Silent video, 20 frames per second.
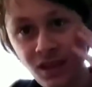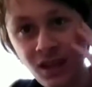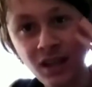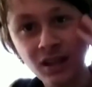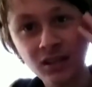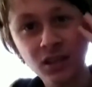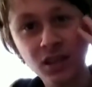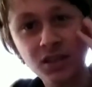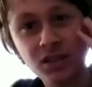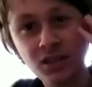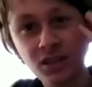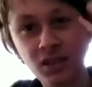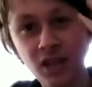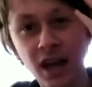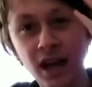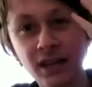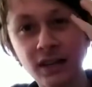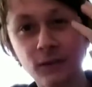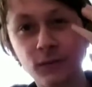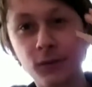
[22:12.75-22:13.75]
looks
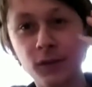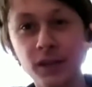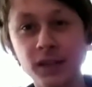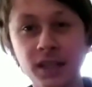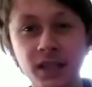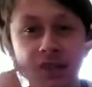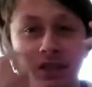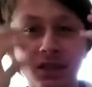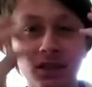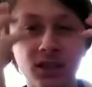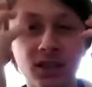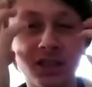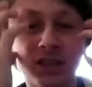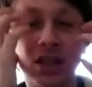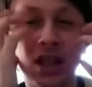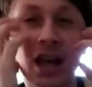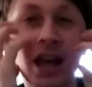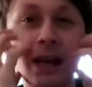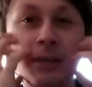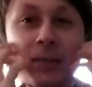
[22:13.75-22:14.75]
kind of freaking
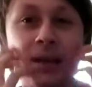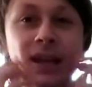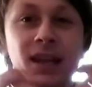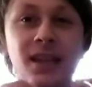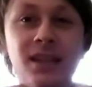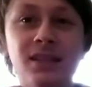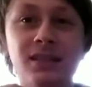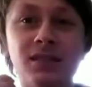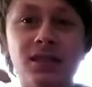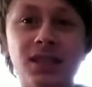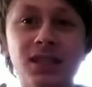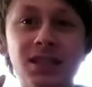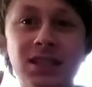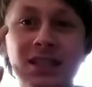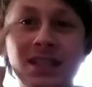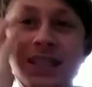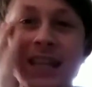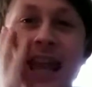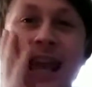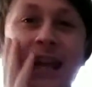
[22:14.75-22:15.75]
slimy and
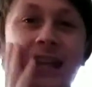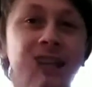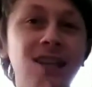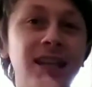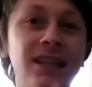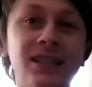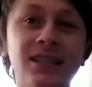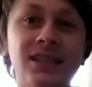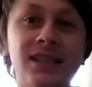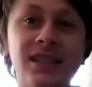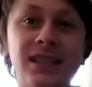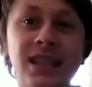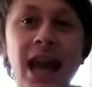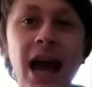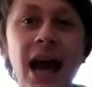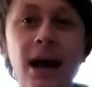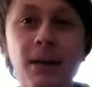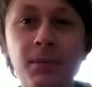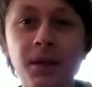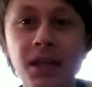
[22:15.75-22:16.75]
scaly and
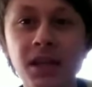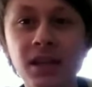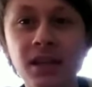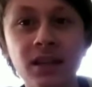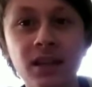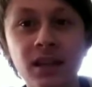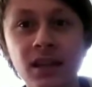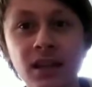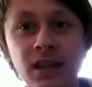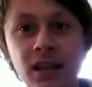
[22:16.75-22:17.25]
scabby.